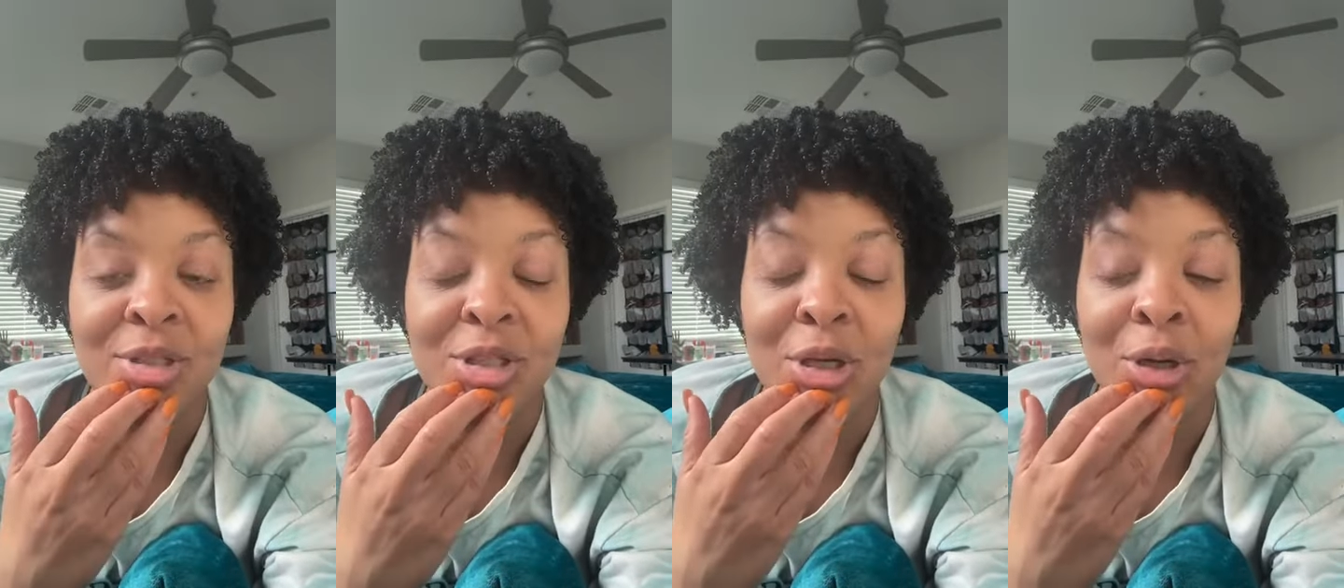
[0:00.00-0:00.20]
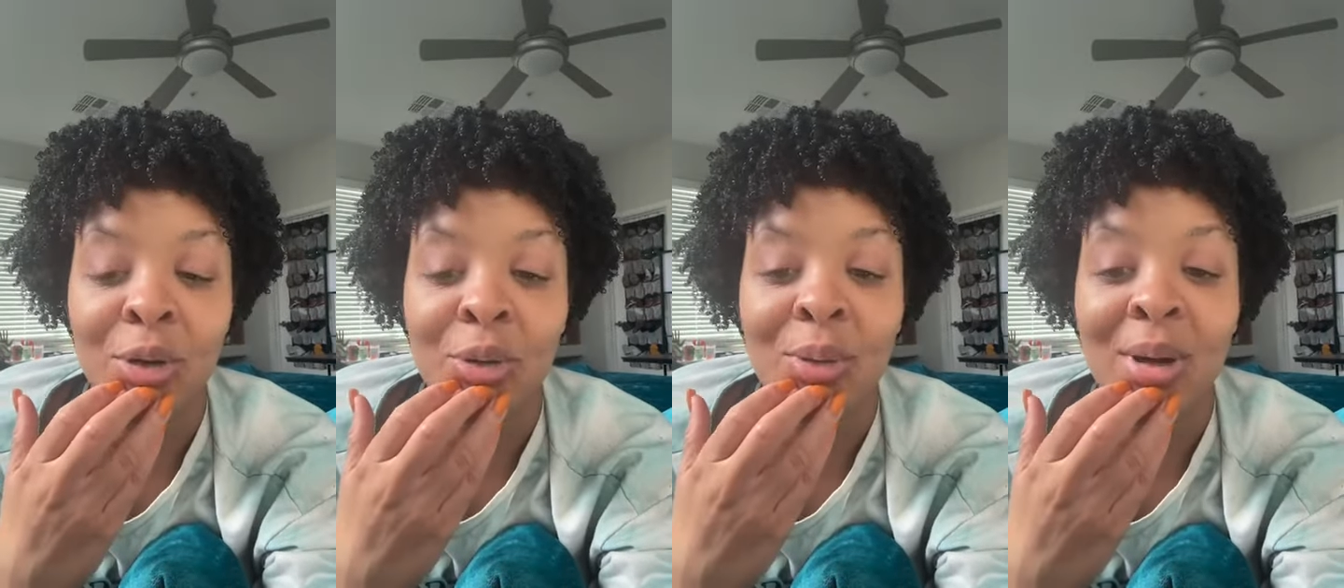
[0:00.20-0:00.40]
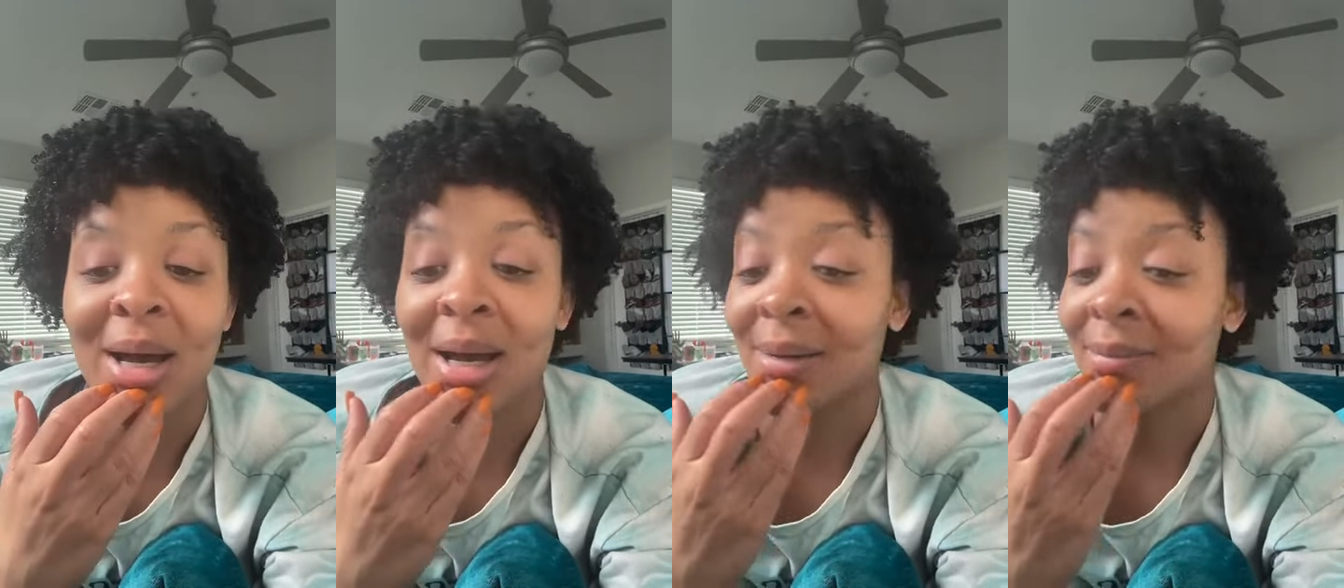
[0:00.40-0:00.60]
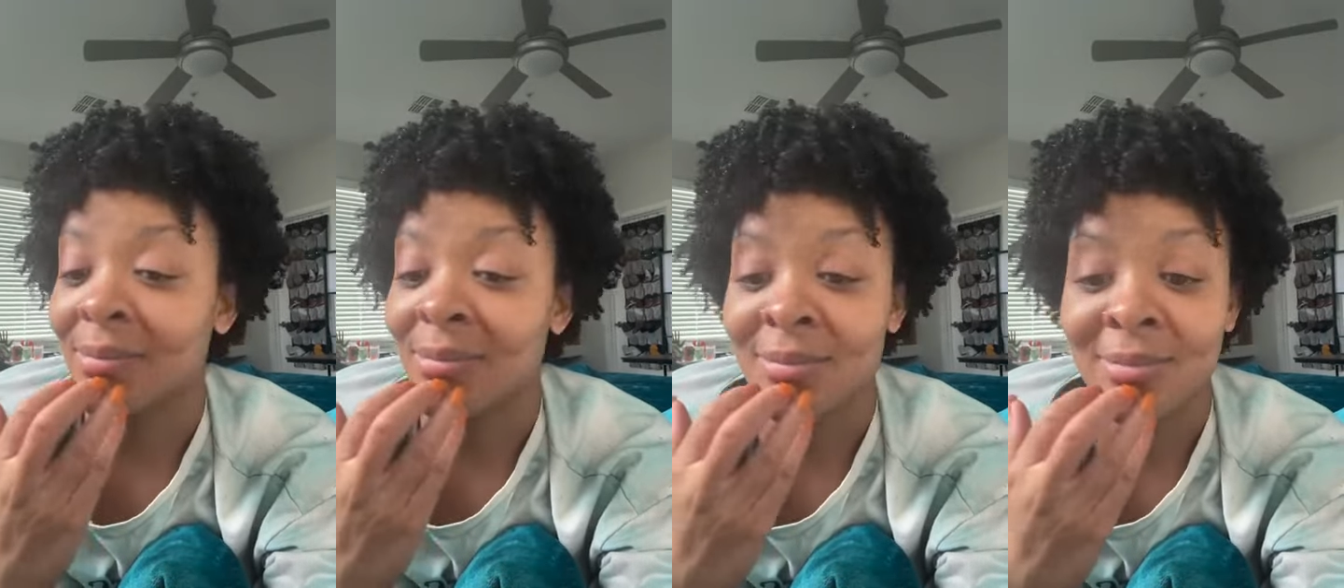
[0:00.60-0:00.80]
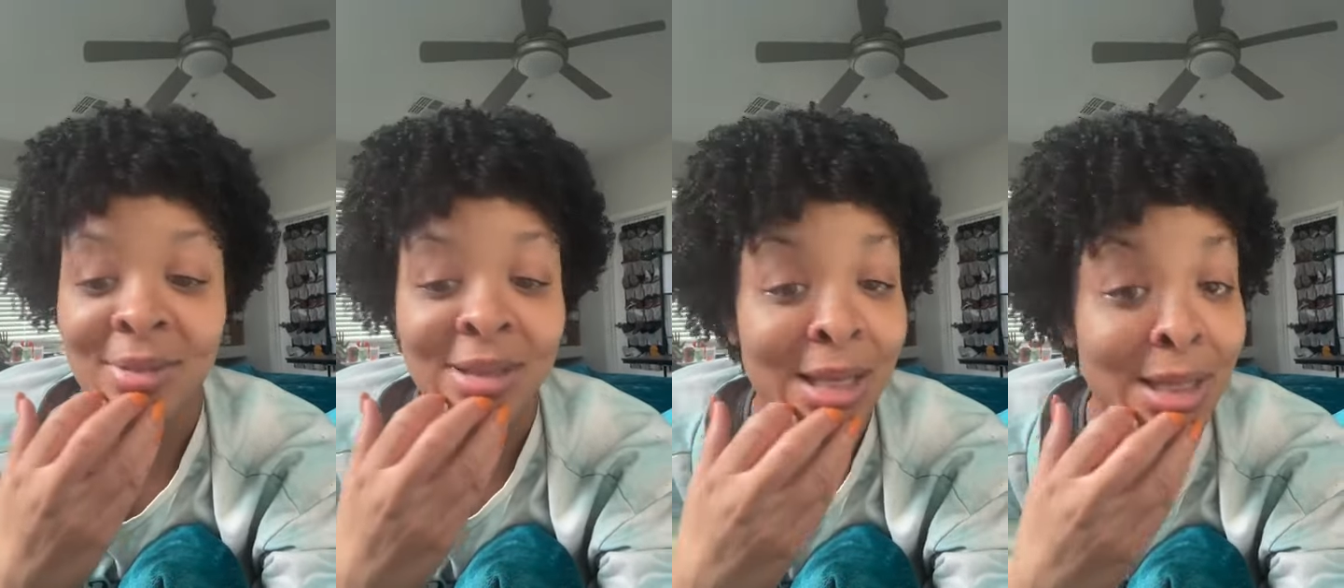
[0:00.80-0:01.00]
So
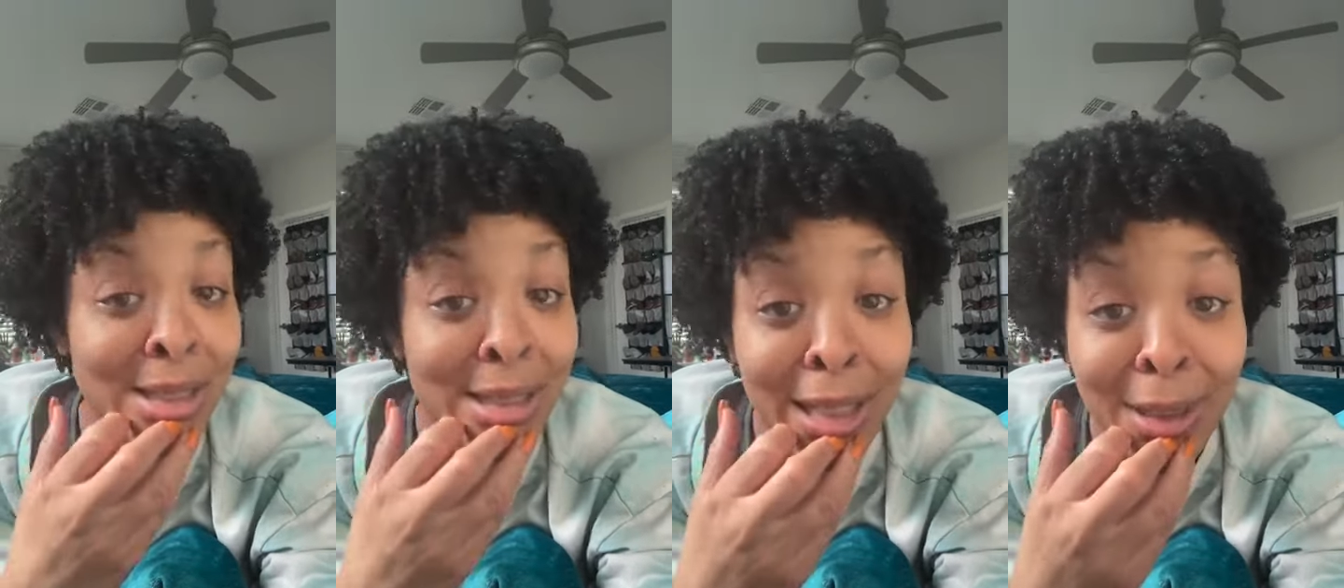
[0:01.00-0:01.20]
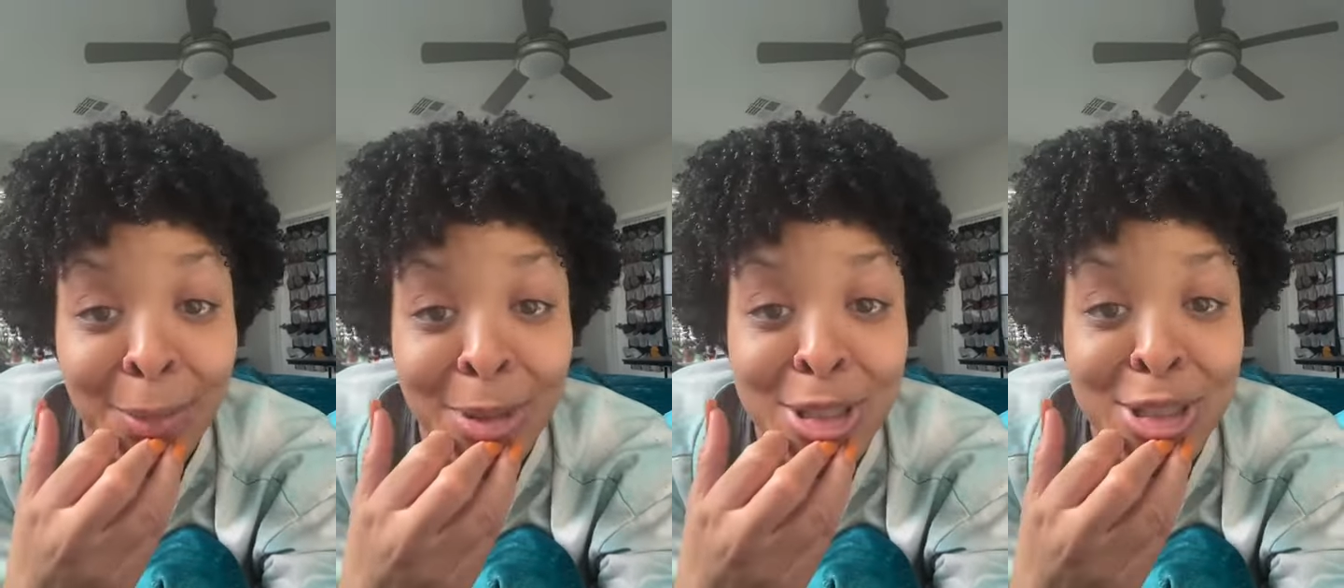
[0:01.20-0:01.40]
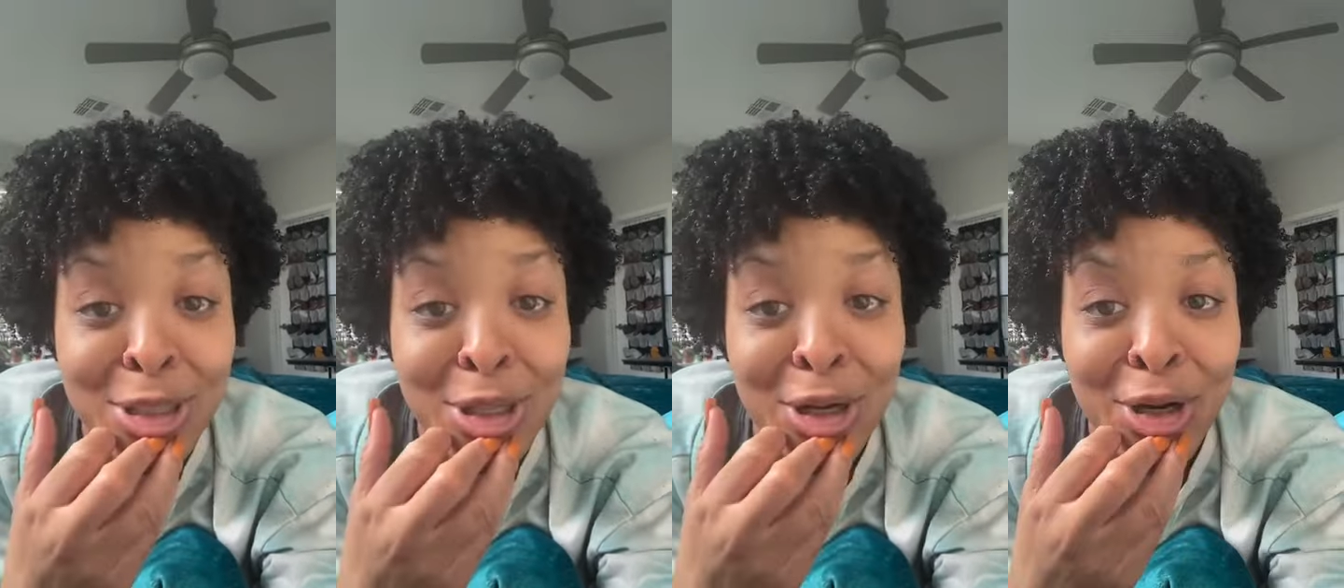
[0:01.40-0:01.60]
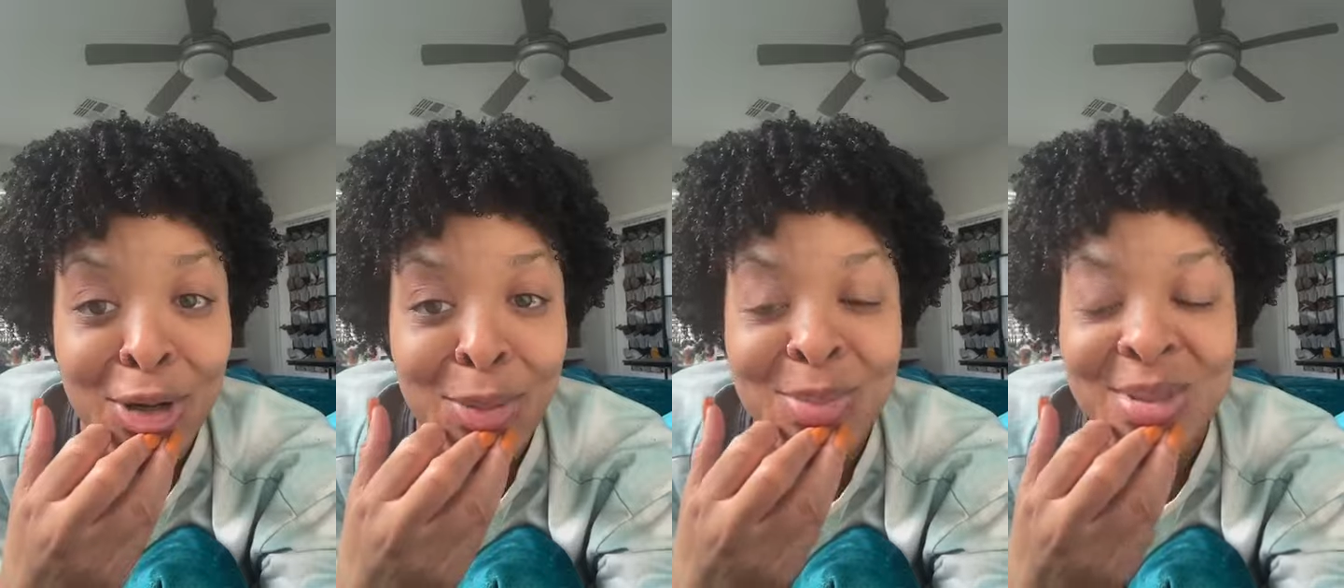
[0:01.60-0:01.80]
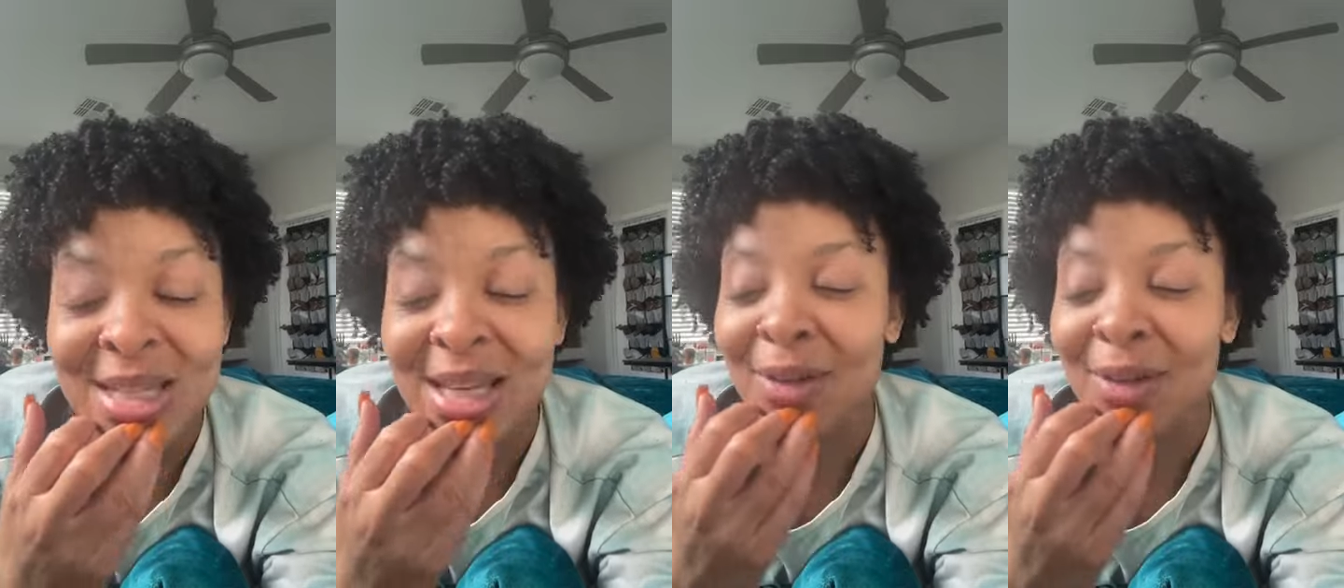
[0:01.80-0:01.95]
in layman's terms,